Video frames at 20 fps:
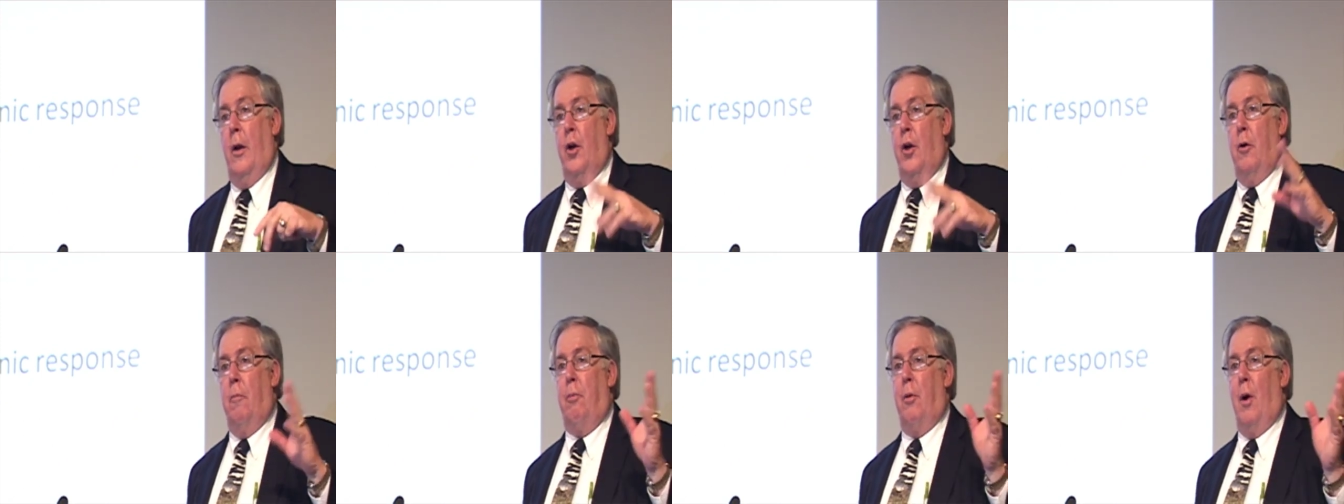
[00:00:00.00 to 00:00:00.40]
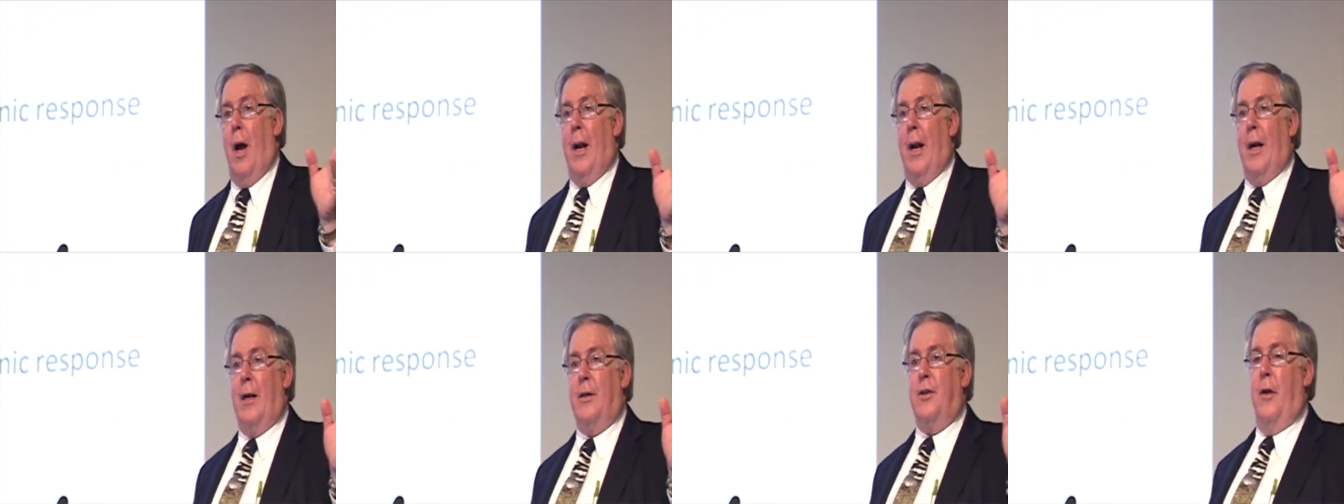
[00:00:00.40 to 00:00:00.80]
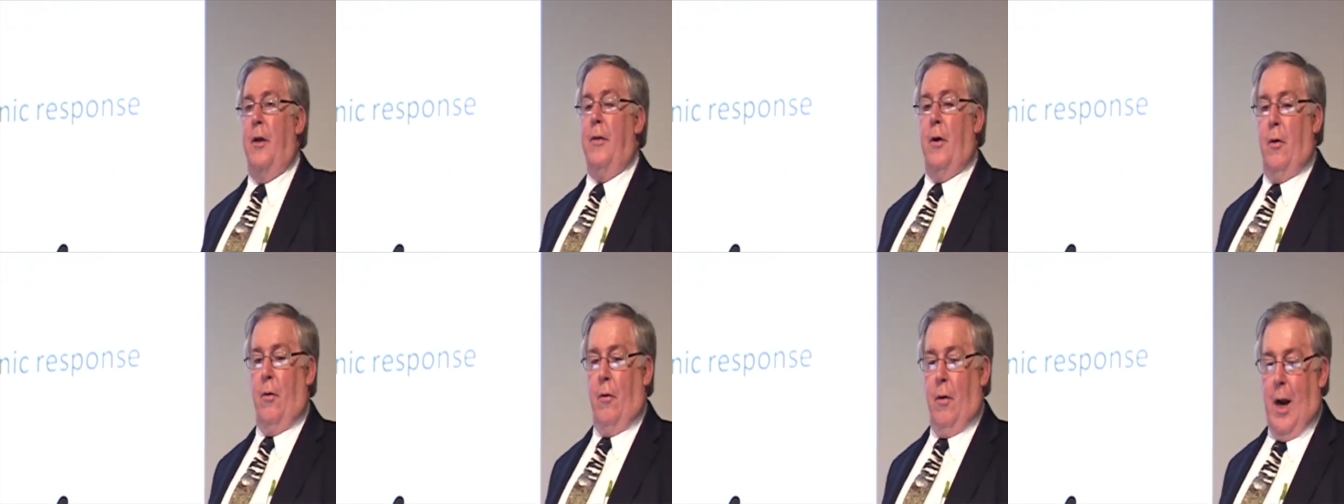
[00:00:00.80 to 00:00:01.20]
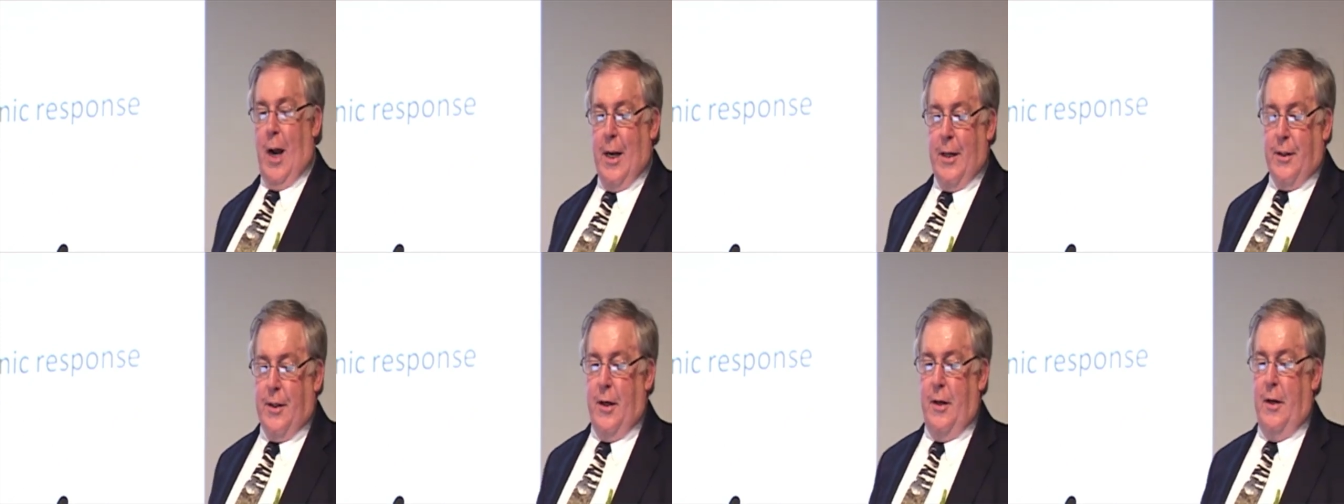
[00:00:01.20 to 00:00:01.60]
New products on the
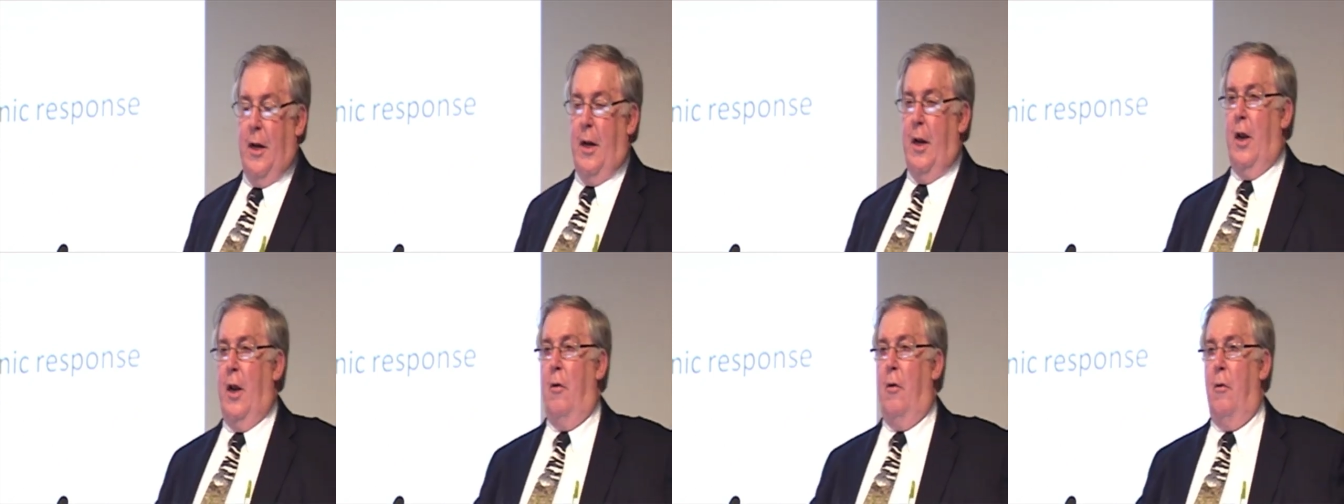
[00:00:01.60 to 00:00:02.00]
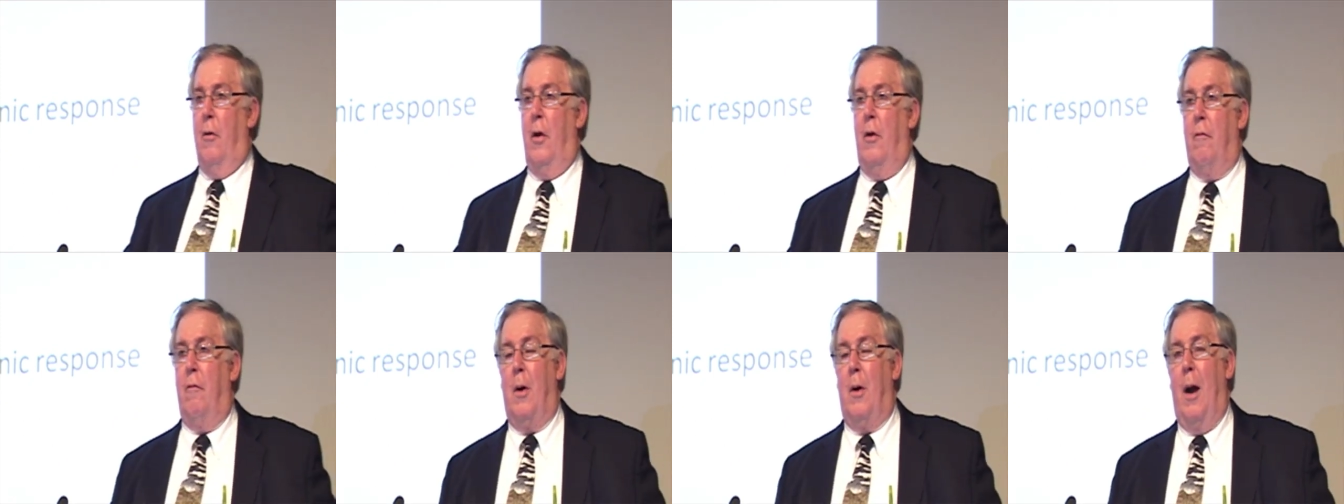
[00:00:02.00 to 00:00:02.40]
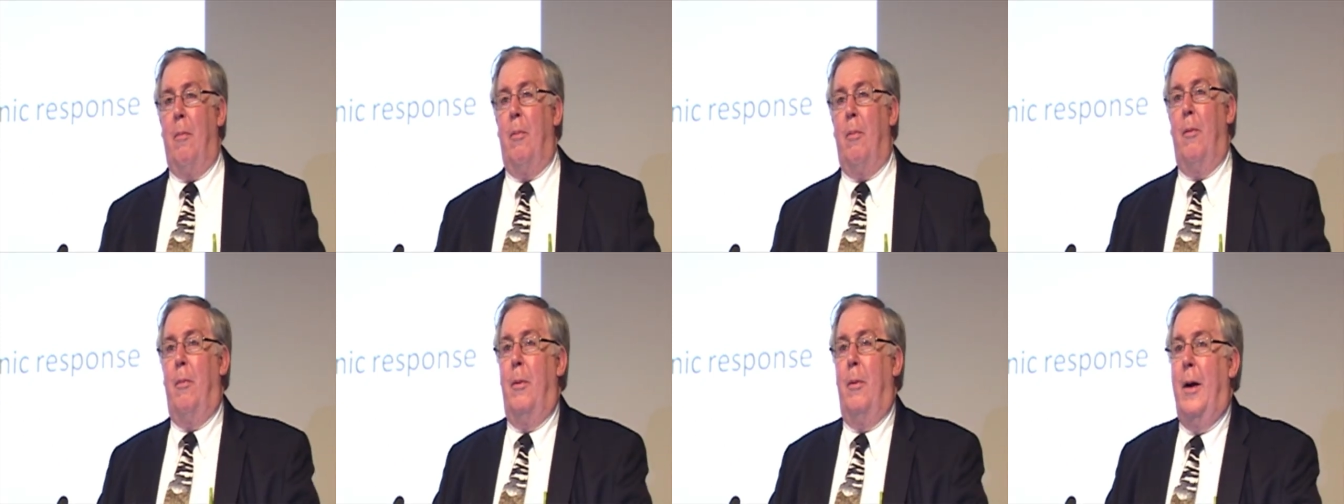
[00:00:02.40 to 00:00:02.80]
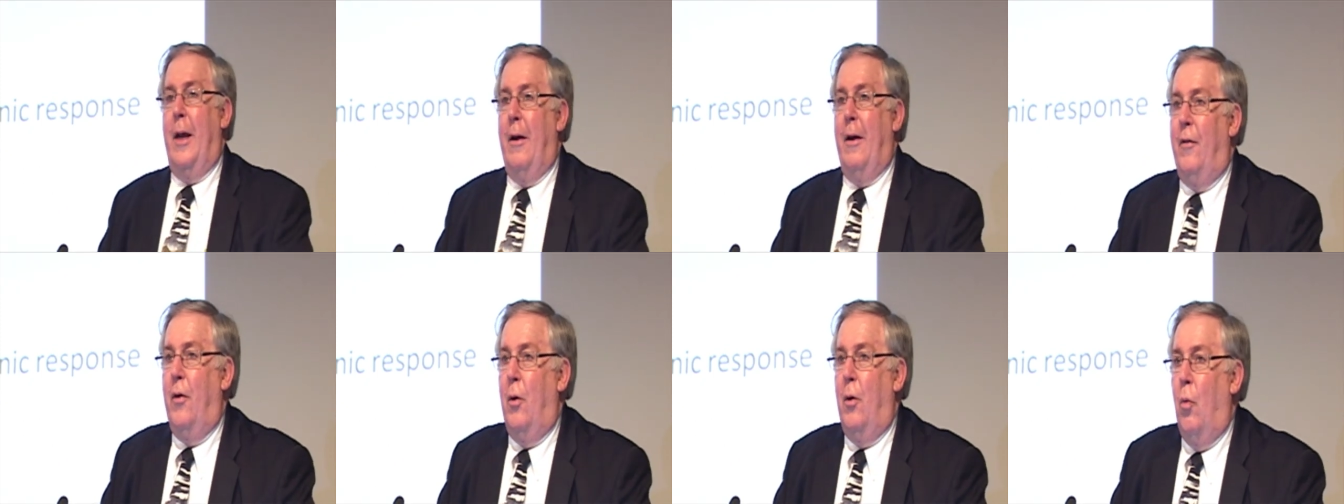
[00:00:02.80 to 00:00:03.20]
horizon. You, you
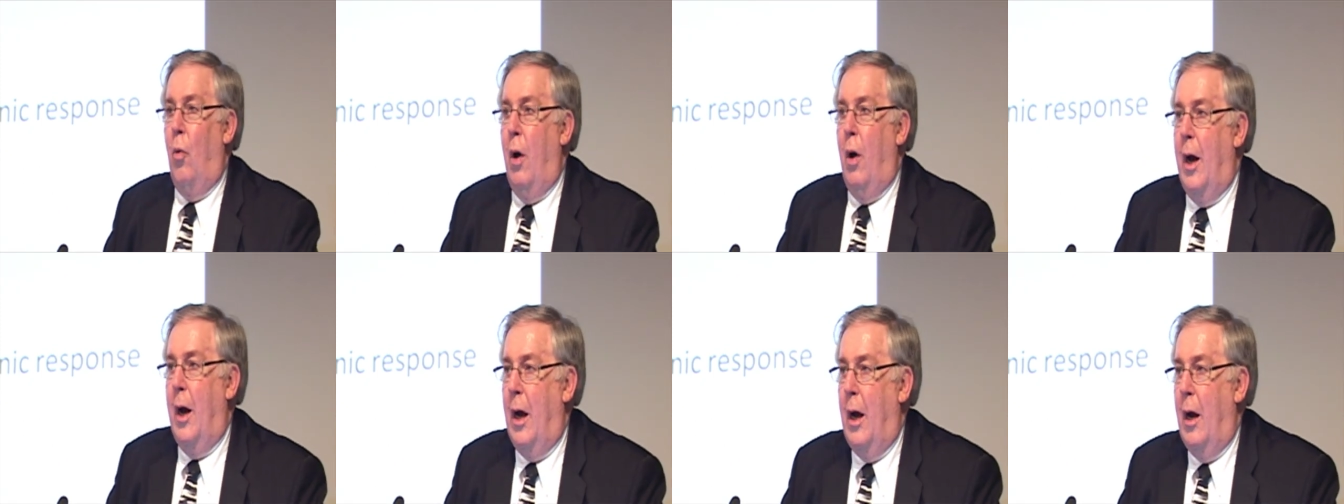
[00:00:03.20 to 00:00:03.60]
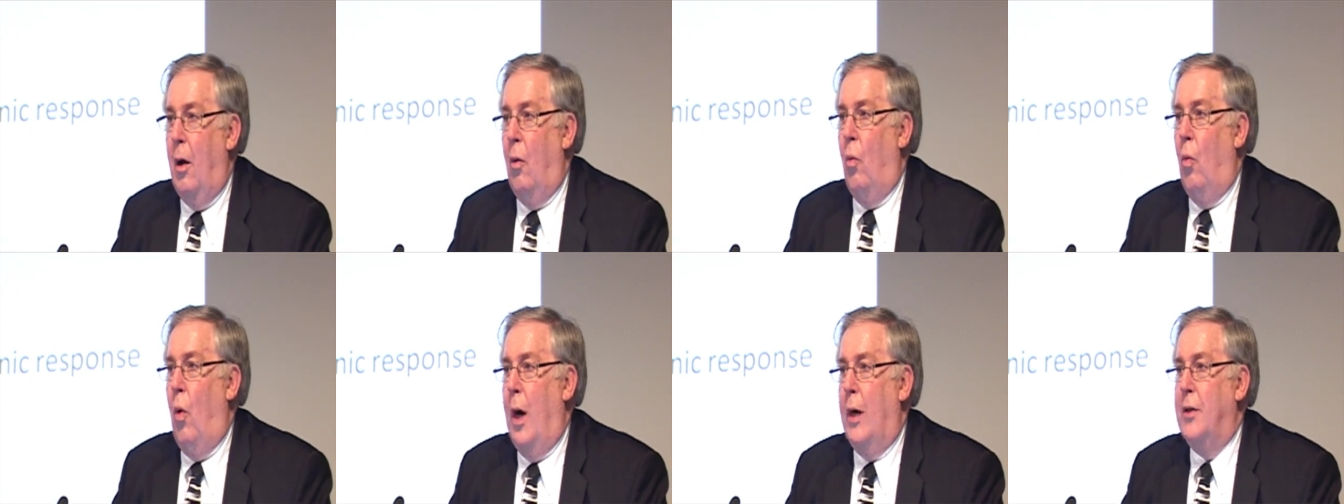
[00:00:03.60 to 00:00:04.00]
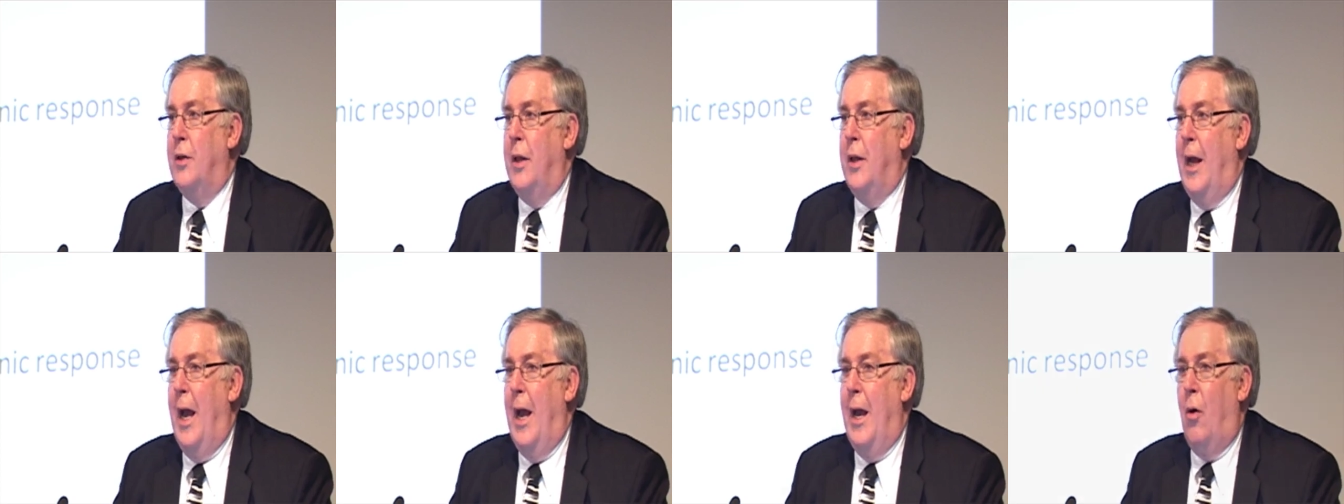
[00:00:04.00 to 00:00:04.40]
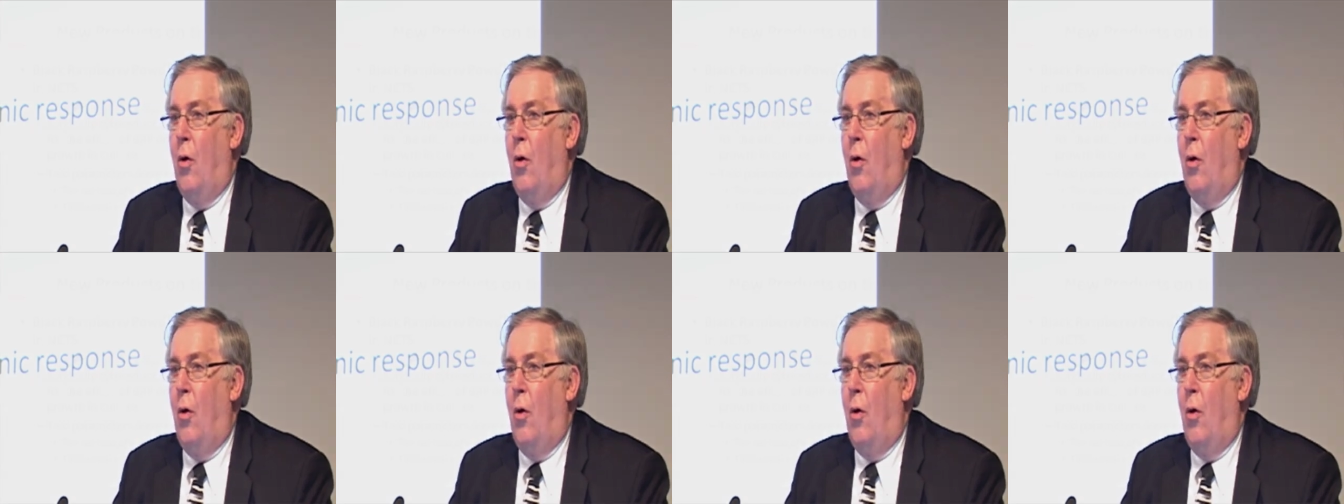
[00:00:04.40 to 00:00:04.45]
probably, if you wa uh, watch the